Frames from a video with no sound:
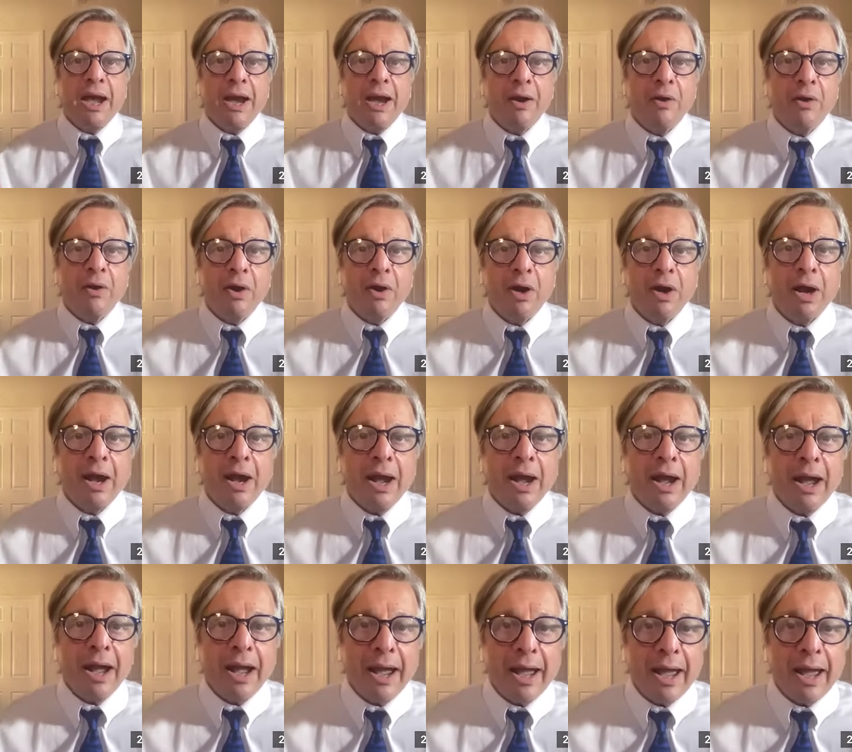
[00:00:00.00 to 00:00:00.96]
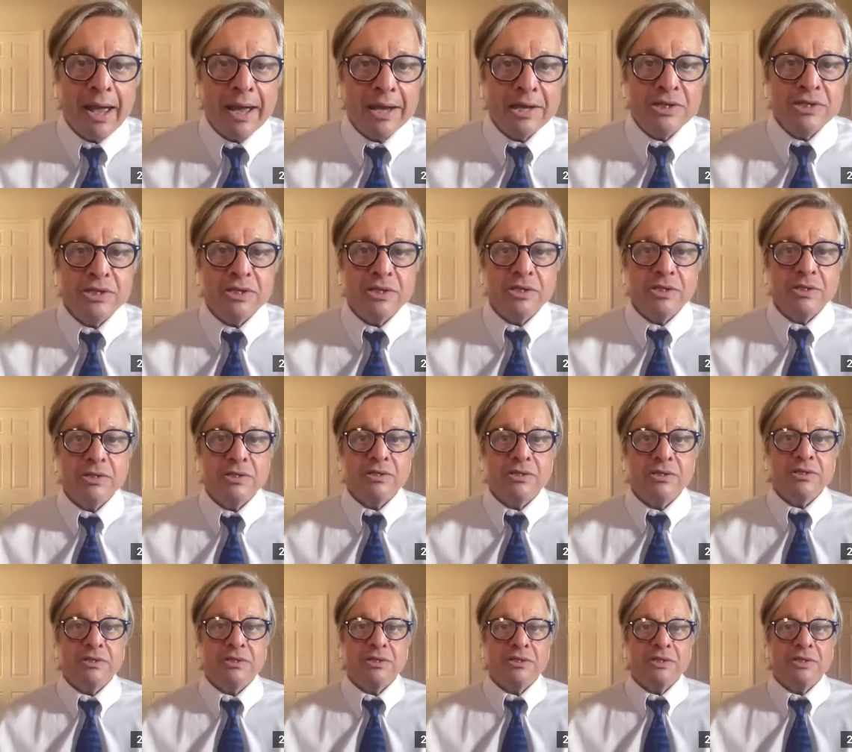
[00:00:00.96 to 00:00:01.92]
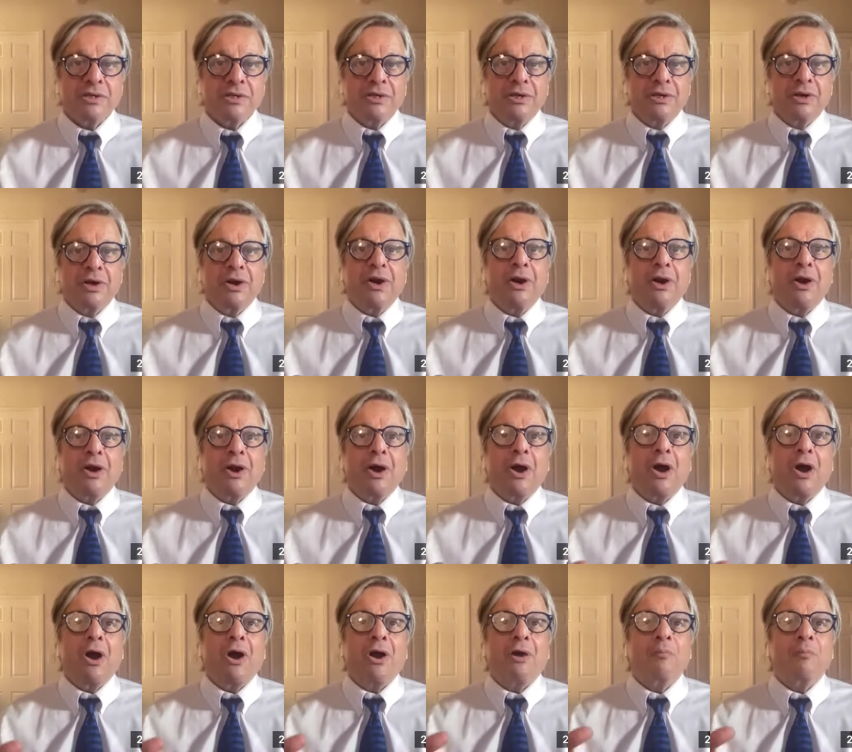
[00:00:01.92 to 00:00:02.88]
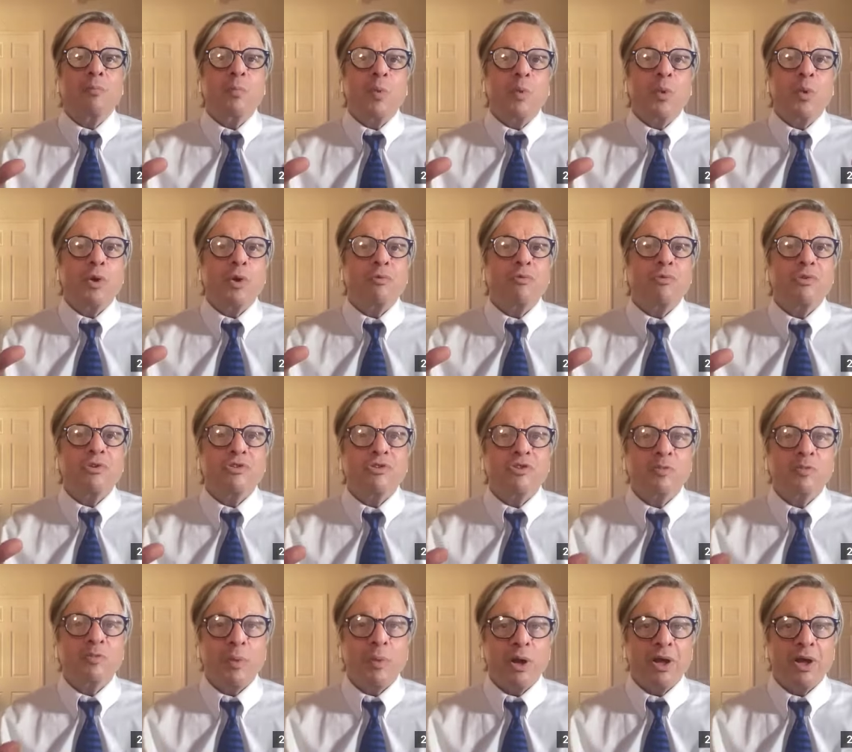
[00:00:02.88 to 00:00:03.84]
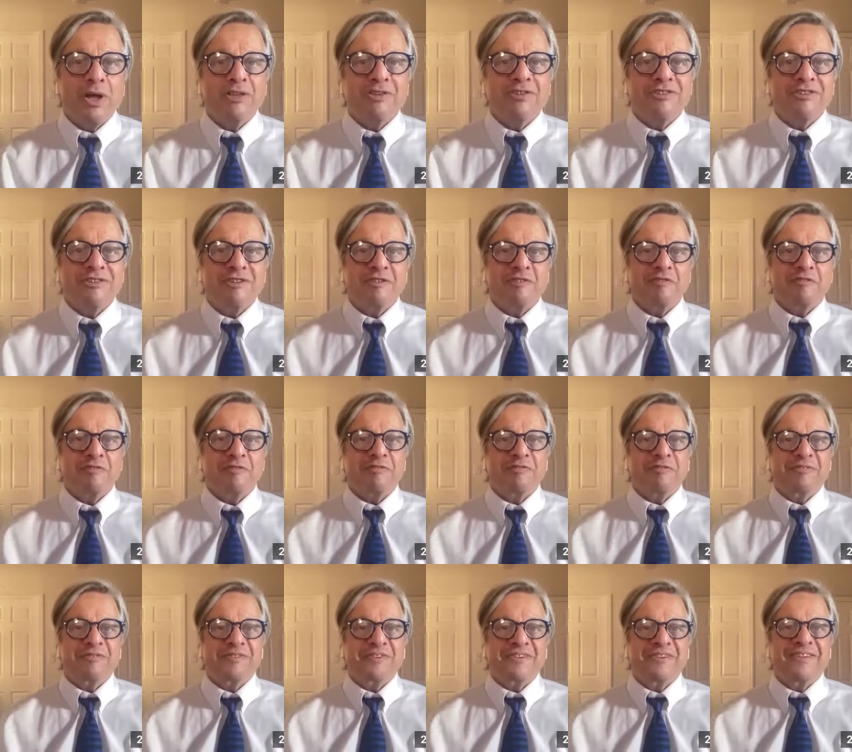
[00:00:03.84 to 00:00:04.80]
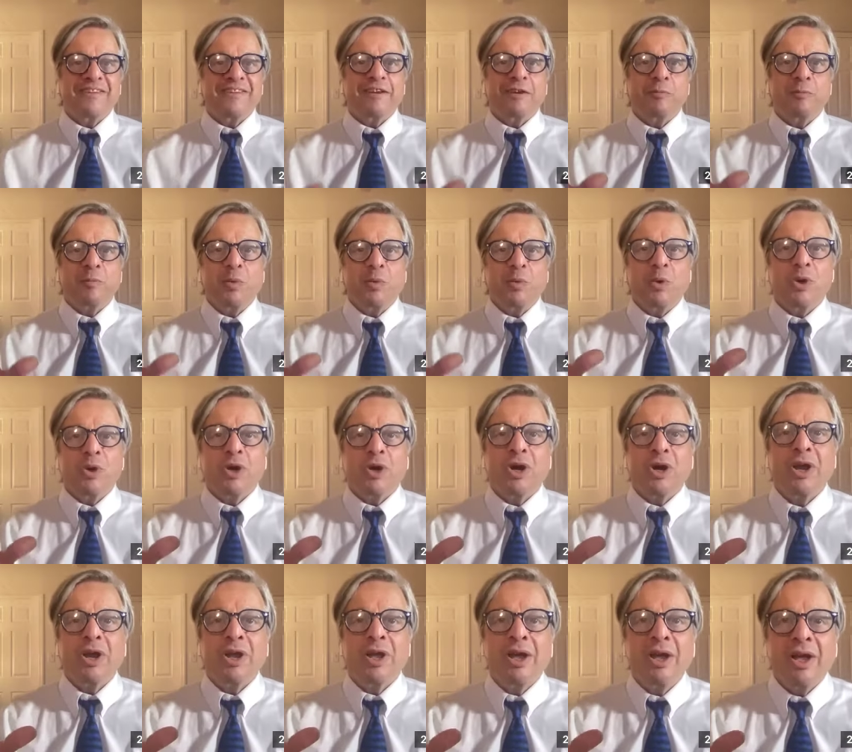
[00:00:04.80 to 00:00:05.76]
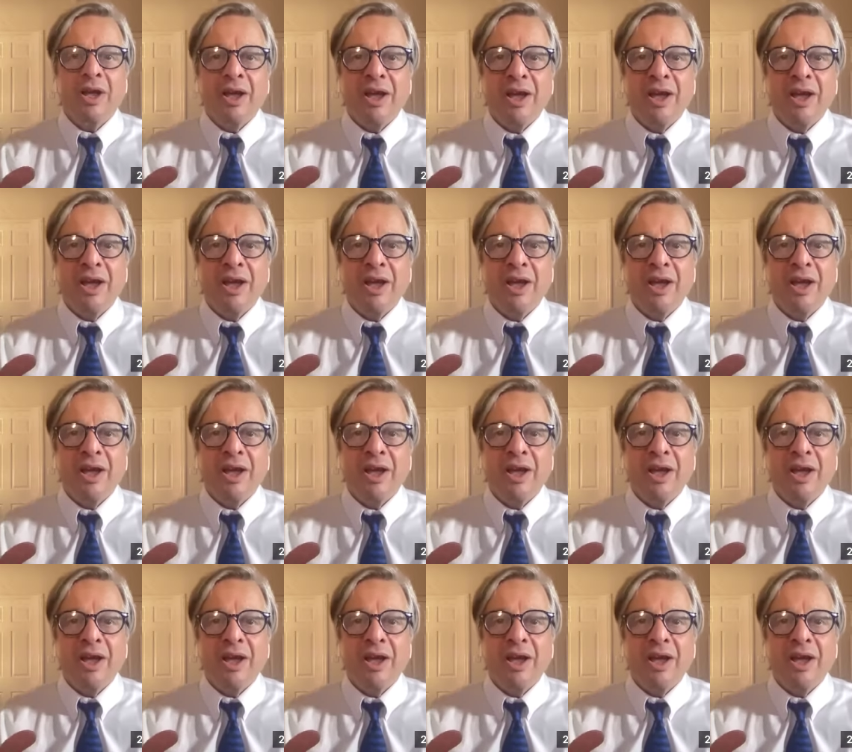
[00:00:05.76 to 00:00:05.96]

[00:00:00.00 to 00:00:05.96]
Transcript: our actions are more responsive, they're more